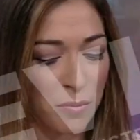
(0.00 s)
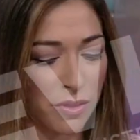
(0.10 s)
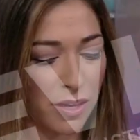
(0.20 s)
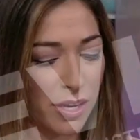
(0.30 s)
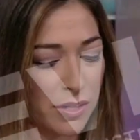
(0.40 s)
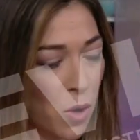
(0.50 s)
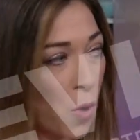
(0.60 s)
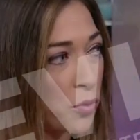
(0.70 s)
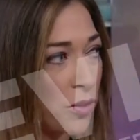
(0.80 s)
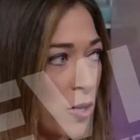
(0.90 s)
remember that it's
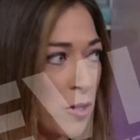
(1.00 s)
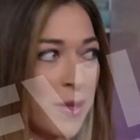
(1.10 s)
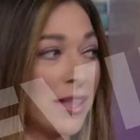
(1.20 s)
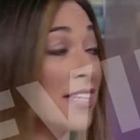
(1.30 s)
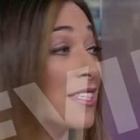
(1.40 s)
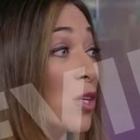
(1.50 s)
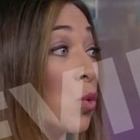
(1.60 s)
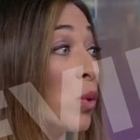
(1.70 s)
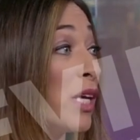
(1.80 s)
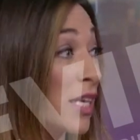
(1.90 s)
only, you know, it's been less than a
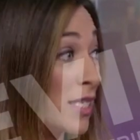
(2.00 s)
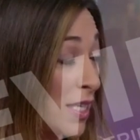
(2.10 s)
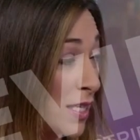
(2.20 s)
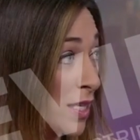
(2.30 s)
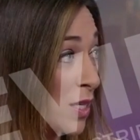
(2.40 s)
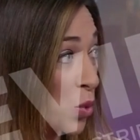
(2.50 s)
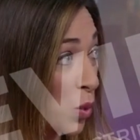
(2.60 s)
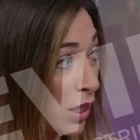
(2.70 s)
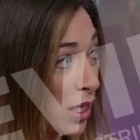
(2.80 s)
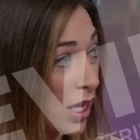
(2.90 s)
week since this
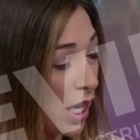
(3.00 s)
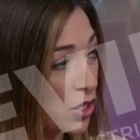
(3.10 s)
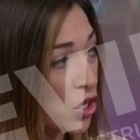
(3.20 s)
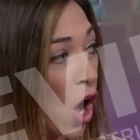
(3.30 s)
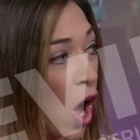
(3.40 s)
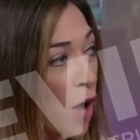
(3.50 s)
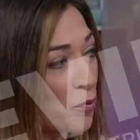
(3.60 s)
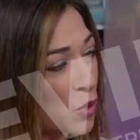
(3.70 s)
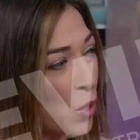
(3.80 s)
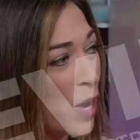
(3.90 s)
really kicked off.
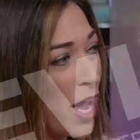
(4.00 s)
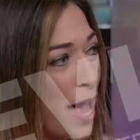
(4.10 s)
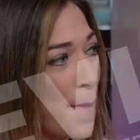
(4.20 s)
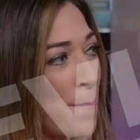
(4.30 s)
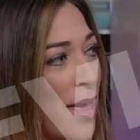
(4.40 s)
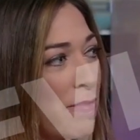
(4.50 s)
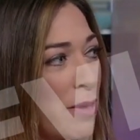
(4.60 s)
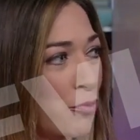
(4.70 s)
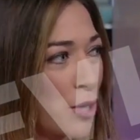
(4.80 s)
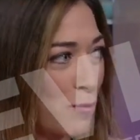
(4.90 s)
So it may be
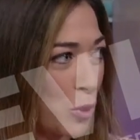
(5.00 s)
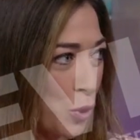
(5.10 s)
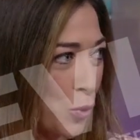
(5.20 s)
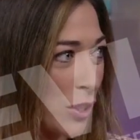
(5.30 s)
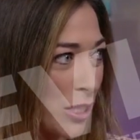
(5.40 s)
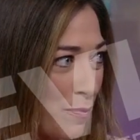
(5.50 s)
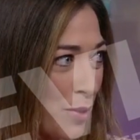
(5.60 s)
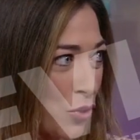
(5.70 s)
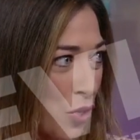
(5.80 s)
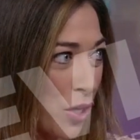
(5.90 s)
premature to be
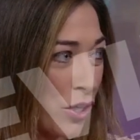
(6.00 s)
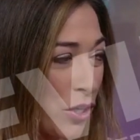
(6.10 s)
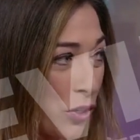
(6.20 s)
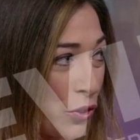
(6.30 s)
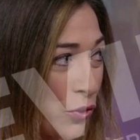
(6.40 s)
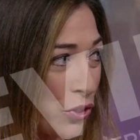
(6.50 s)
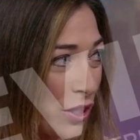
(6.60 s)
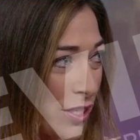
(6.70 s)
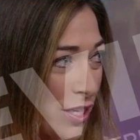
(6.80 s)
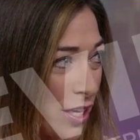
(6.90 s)
drawing
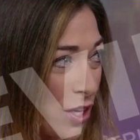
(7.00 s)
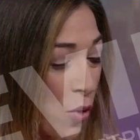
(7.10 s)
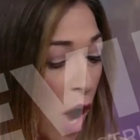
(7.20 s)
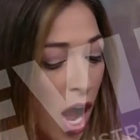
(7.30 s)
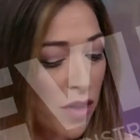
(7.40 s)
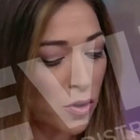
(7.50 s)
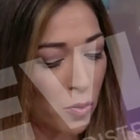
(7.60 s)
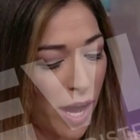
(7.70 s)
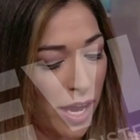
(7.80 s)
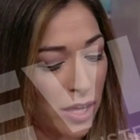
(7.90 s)
conclusions, you know, either
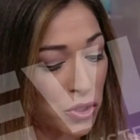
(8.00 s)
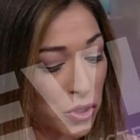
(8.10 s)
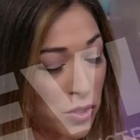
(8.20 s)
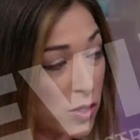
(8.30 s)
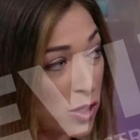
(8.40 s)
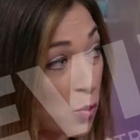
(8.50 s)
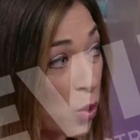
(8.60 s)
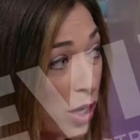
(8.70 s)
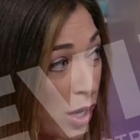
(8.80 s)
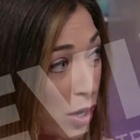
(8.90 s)
way. And just this
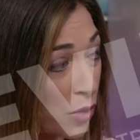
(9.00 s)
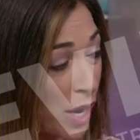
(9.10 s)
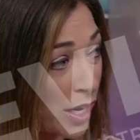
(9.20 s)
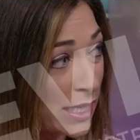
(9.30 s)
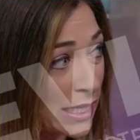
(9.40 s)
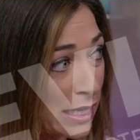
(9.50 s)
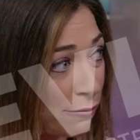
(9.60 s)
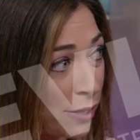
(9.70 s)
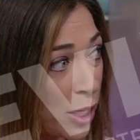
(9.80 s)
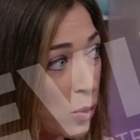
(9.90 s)
morning on Iranian
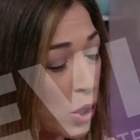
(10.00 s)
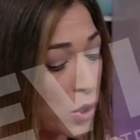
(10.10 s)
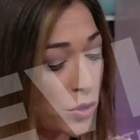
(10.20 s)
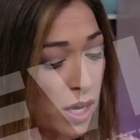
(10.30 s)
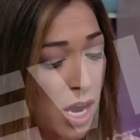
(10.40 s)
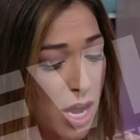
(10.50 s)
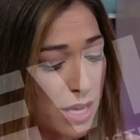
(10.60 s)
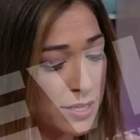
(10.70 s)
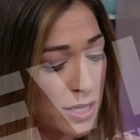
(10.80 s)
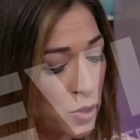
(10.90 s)
TV, we heard that a
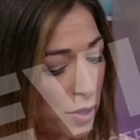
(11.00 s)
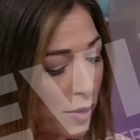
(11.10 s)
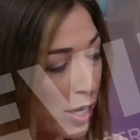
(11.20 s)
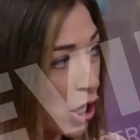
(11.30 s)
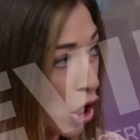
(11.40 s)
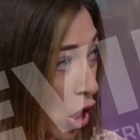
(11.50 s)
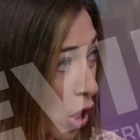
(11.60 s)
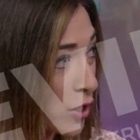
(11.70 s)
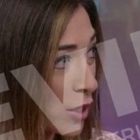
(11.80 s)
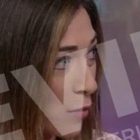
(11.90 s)
senior Iranian
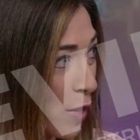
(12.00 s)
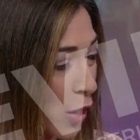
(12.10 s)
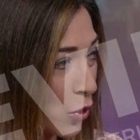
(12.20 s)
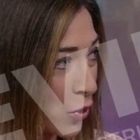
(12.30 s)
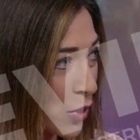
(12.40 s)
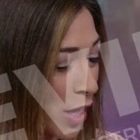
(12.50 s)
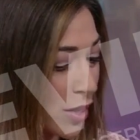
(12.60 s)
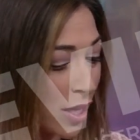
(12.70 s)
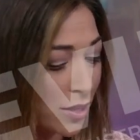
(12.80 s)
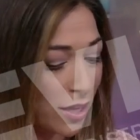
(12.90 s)
Guards commander said
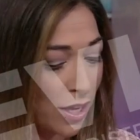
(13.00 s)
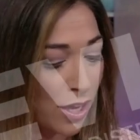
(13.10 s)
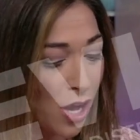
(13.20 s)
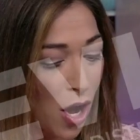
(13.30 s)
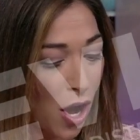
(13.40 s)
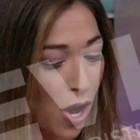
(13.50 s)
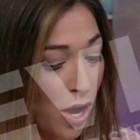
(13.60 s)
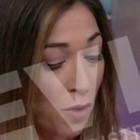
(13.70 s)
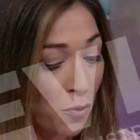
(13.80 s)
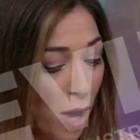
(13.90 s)
that they
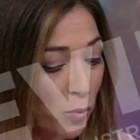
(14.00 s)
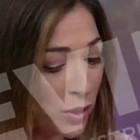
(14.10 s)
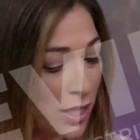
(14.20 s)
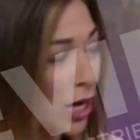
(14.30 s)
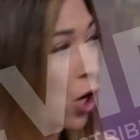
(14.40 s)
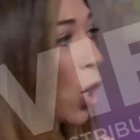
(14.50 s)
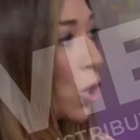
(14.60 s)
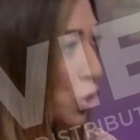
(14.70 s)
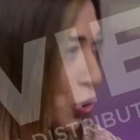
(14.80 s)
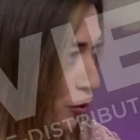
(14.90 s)
Iran will take
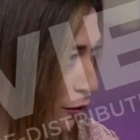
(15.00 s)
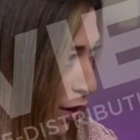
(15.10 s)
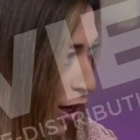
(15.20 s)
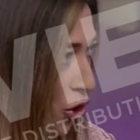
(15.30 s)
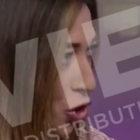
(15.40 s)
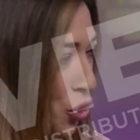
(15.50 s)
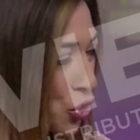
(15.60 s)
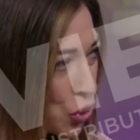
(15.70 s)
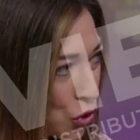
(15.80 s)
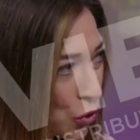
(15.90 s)
harsher revenge
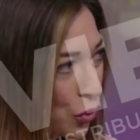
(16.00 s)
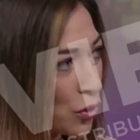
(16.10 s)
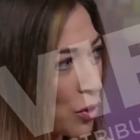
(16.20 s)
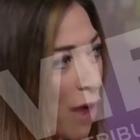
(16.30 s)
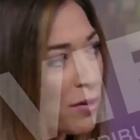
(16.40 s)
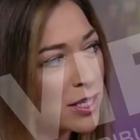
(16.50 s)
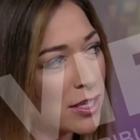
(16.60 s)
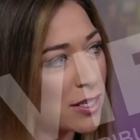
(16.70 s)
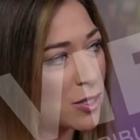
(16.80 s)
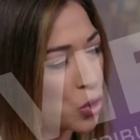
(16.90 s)
soon. So obviously
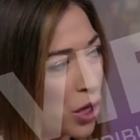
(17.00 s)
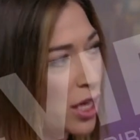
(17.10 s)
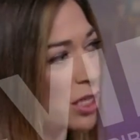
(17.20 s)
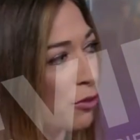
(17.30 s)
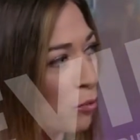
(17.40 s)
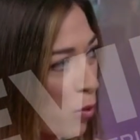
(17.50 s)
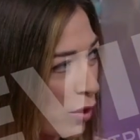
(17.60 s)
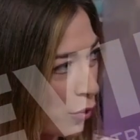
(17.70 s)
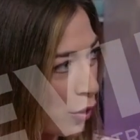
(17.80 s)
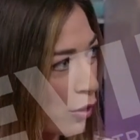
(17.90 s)
this strays from what we've
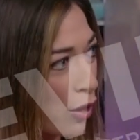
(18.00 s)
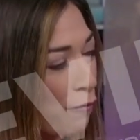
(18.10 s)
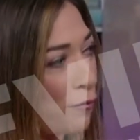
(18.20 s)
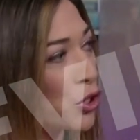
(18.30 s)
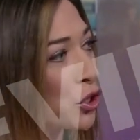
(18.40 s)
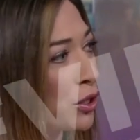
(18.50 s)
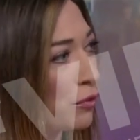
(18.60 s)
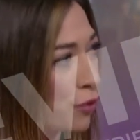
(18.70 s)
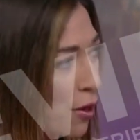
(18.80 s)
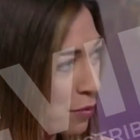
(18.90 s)
heard officially
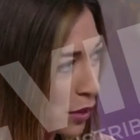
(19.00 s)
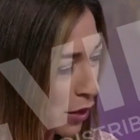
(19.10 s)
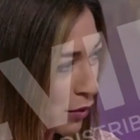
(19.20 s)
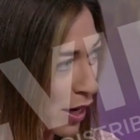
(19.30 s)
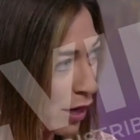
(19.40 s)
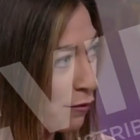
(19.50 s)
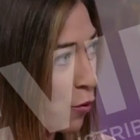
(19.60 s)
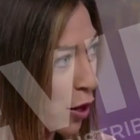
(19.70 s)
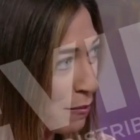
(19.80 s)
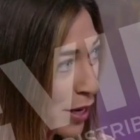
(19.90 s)
from the Iranian
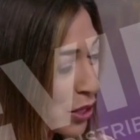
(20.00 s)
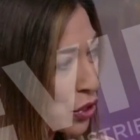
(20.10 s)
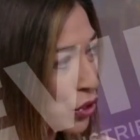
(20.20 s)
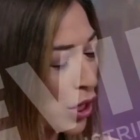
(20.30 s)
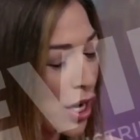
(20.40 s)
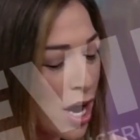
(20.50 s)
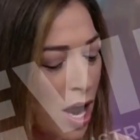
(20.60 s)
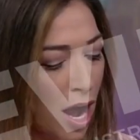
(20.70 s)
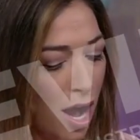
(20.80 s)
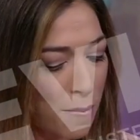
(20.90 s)
foreign minister.
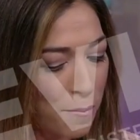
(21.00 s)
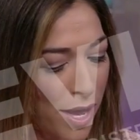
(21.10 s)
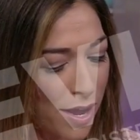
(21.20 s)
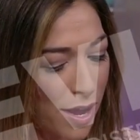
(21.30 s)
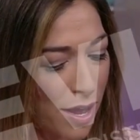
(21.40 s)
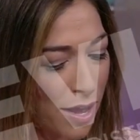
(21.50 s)
But